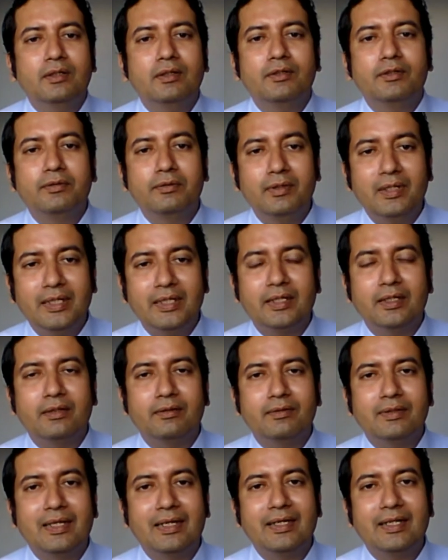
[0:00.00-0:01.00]
today
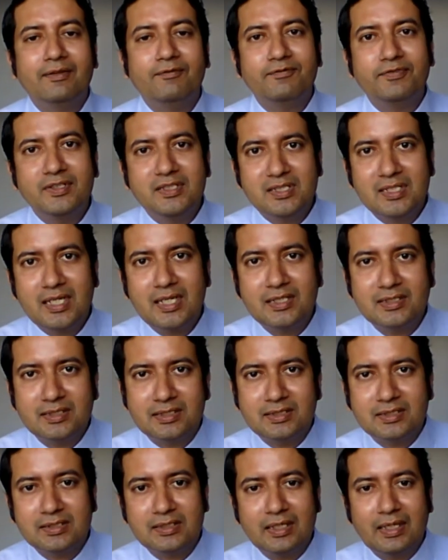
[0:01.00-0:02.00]
that
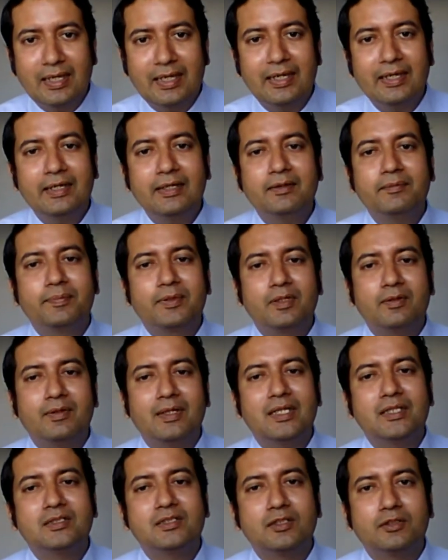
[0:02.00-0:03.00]
emphasizes and
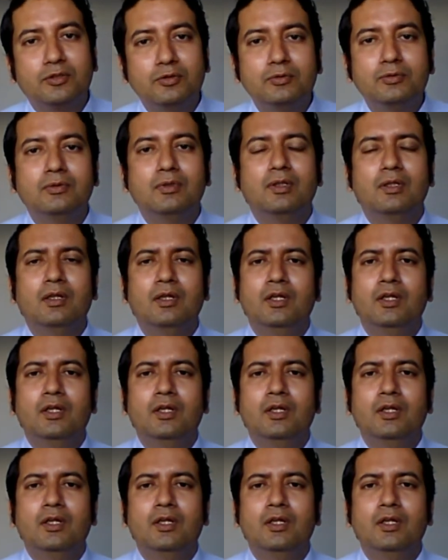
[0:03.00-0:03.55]
provides a tool